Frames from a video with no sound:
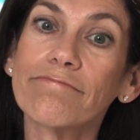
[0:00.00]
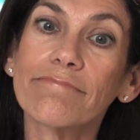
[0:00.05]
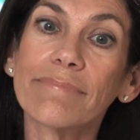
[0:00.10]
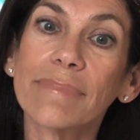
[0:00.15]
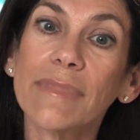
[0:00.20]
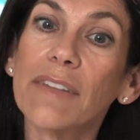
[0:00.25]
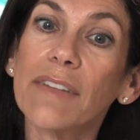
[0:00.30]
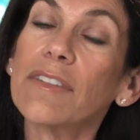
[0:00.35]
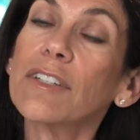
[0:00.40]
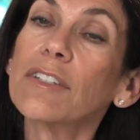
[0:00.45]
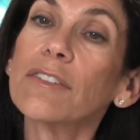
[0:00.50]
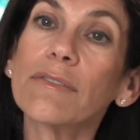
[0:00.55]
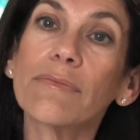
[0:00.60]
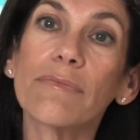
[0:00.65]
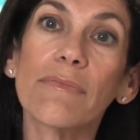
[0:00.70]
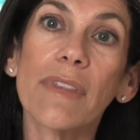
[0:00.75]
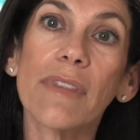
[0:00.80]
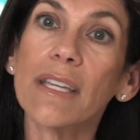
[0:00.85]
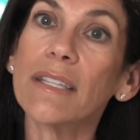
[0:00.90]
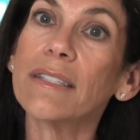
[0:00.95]

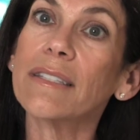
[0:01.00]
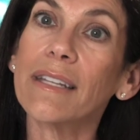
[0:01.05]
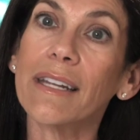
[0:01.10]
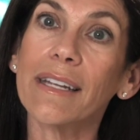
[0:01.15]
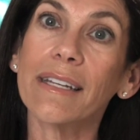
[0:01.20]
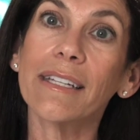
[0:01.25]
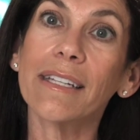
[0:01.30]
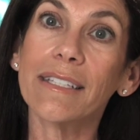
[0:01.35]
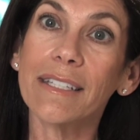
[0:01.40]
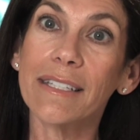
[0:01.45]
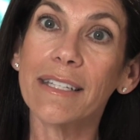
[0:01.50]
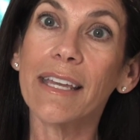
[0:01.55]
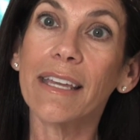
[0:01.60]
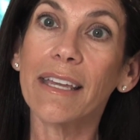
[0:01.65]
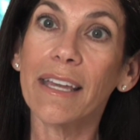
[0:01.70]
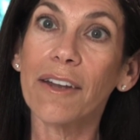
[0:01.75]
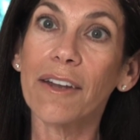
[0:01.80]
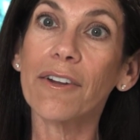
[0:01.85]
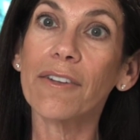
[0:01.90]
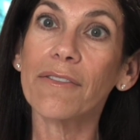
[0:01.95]
little things that I need to take
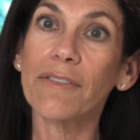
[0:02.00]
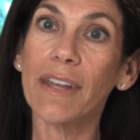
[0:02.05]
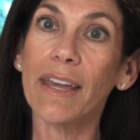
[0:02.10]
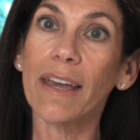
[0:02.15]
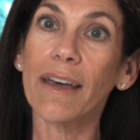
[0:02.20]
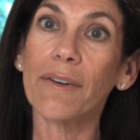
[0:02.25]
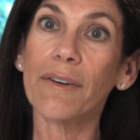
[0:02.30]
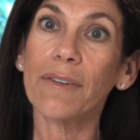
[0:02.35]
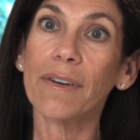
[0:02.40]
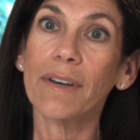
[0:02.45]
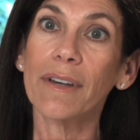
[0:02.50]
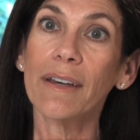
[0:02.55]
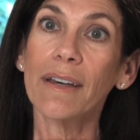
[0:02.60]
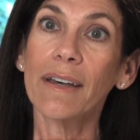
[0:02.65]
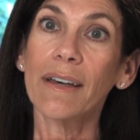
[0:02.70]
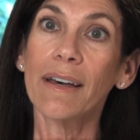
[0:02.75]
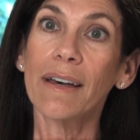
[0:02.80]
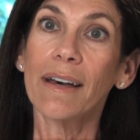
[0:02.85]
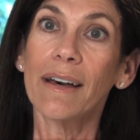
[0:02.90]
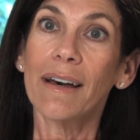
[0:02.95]
care of now.
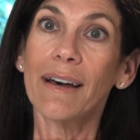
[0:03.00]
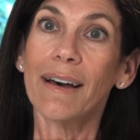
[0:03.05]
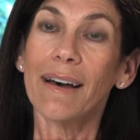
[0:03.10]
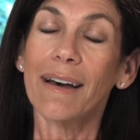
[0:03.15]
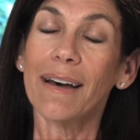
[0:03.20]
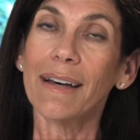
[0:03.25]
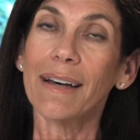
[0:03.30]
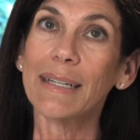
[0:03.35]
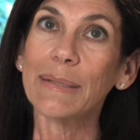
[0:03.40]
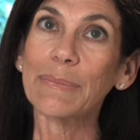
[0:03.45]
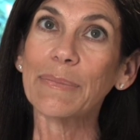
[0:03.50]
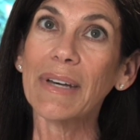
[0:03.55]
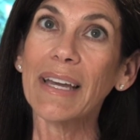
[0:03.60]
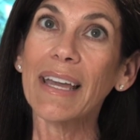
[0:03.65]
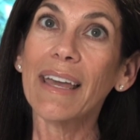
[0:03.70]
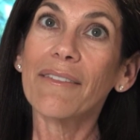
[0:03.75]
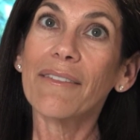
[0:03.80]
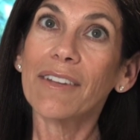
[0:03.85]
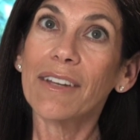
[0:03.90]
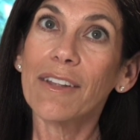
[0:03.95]
I
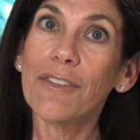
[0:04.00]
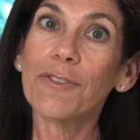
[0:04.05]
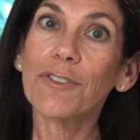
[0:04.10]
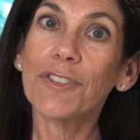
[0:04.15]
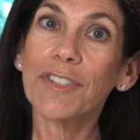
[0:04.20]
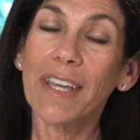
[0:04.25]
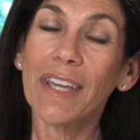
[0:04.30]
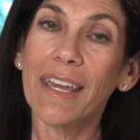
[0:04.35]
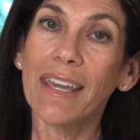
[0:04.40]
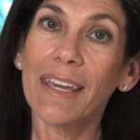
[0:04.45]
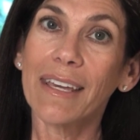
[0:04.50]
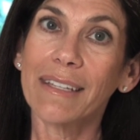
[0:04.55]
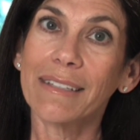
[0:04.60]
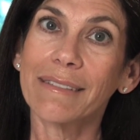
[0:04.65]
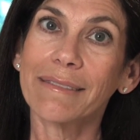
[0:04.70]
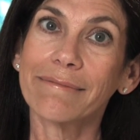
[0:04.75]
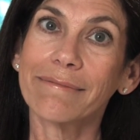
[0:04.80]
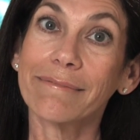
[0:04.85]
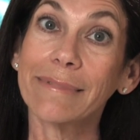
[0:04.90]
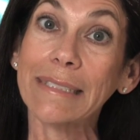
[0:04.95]
have another
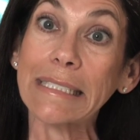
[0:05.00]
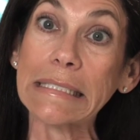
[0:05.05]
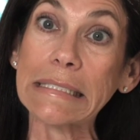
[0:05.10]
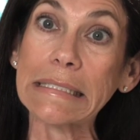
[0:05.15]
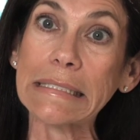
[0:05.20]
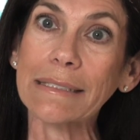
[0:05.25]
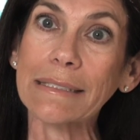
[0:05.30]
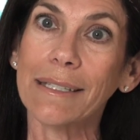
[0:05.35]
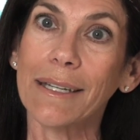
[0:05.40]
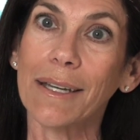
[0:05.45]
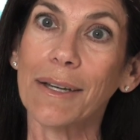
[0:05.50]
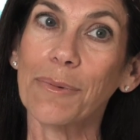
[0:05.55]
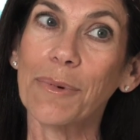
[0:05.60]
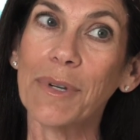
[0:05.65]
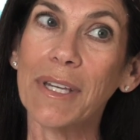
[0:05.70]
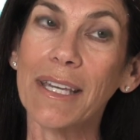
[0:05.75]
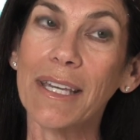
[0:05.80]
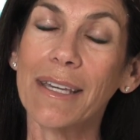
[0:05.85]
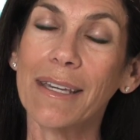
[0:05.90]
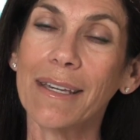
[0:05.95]
scan in a
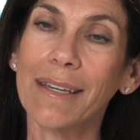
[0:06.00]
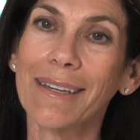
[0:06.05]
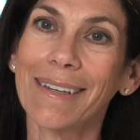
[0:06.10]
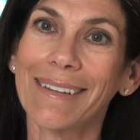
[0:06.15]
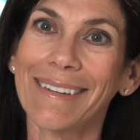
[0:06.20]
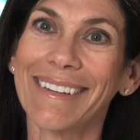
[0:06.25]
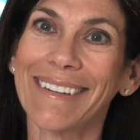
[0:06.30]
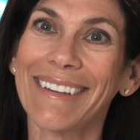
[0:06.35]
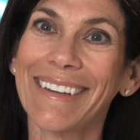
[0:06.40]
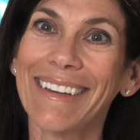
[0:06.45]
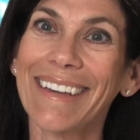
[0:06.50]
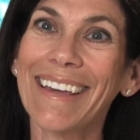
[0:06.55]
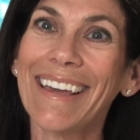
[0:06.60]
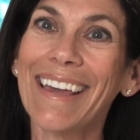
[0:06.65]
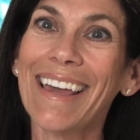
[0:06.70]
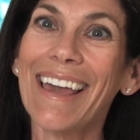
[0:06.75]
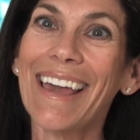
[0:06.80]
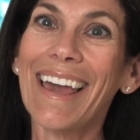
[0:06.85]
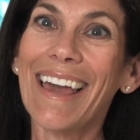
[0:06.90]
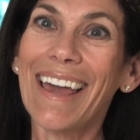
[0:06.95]
week,
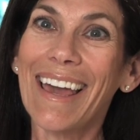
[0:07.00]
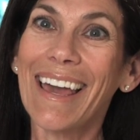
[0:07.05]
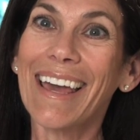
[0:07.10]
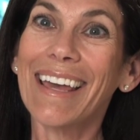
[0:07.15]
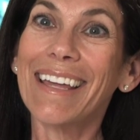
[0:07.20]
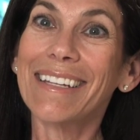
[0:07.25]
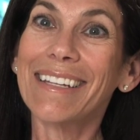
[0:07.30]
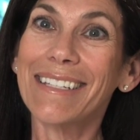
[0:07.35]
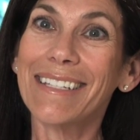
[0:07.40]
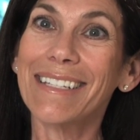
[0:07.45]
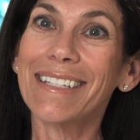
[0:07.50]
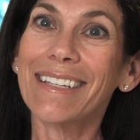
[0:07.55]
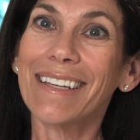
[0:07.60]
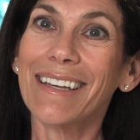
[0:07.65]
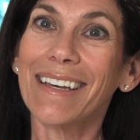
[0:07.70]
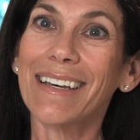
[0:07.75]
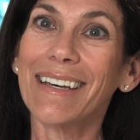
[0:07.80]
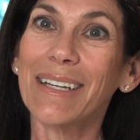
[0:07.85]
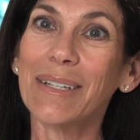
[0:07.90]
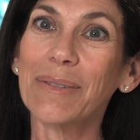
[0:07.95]
and
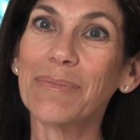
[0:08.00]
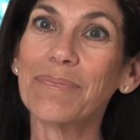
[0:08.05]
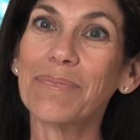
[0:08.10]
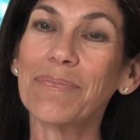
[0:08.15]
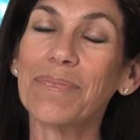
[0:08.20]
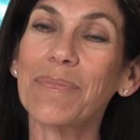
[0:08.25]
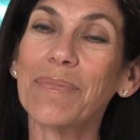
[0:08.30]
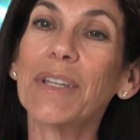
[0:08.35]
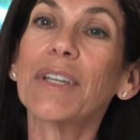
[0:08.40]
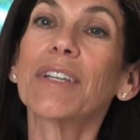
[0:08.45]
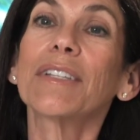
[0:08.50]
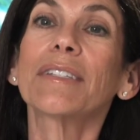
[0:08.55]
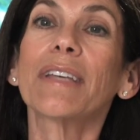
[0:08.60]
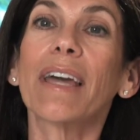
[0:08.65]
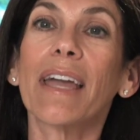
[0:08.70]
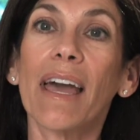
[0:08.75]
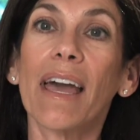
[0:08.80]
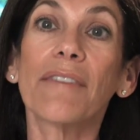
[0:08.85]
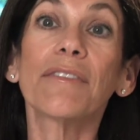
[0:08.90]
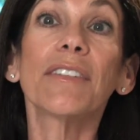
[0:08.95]
because I
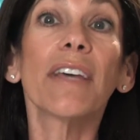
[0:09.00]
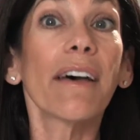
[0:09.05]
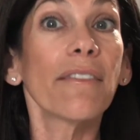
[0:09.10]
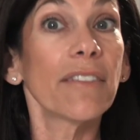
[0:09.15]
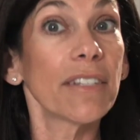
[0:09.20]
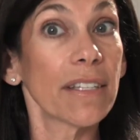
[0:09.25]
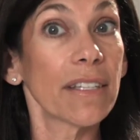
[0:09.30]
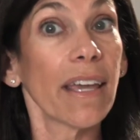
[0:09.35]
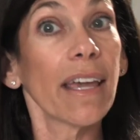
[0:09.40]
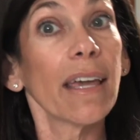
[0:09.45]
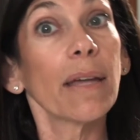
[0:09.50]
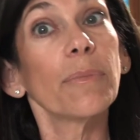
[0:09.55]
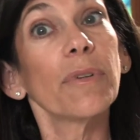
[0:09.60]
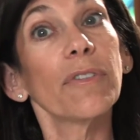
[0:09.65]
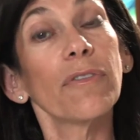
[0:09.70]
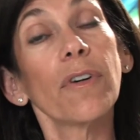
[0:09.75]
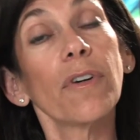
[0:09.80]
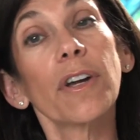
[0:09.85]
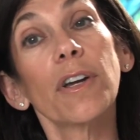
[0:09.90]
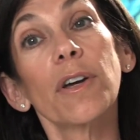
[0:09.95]
have to have a scan
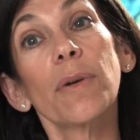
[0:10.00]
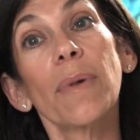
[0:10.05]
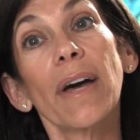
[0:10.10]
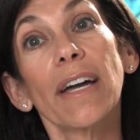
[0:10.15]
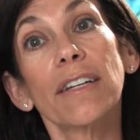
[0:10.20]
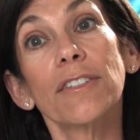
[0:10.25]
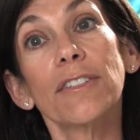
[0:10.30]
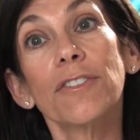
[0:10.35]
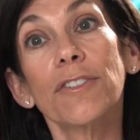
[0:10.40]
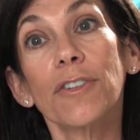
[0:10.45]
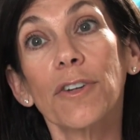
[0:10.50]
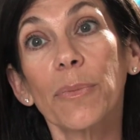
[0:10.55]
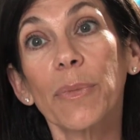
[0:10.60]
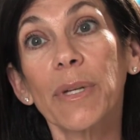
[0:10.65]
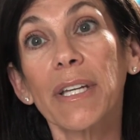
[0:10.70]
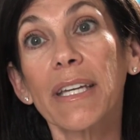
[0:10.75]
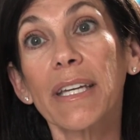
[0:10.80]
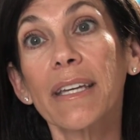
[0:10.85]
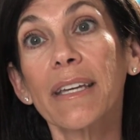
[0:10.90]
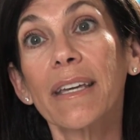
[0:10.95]
before I go back to
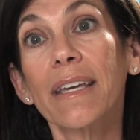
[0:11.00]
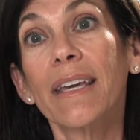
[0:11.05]
Germany.